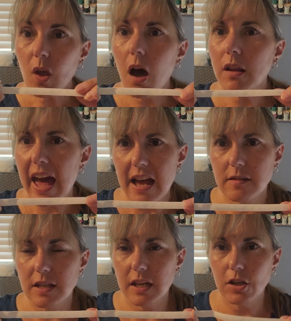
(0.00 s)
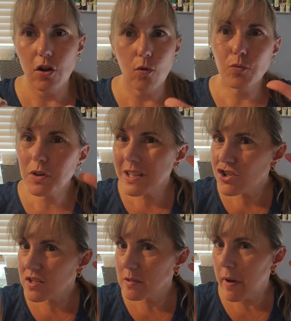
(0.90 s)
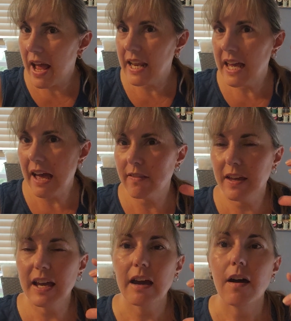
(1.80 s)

elastic, you know, really just depending on like